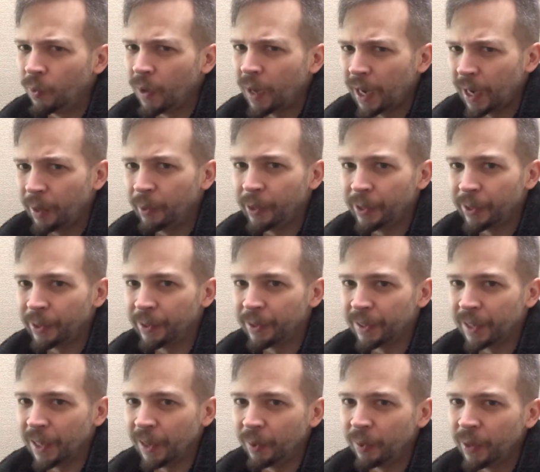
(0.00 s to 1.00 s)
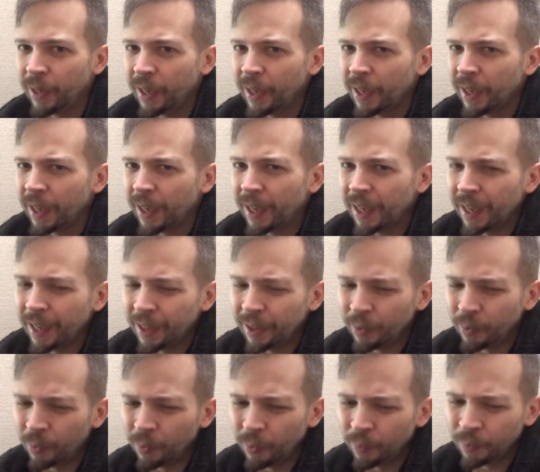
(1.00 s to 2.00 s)
how it turns out.
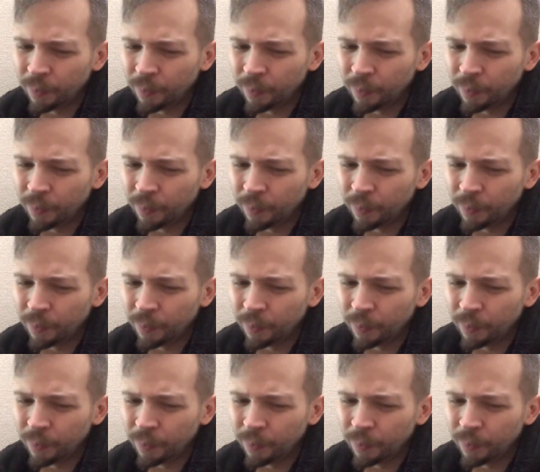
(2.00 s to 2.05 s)
And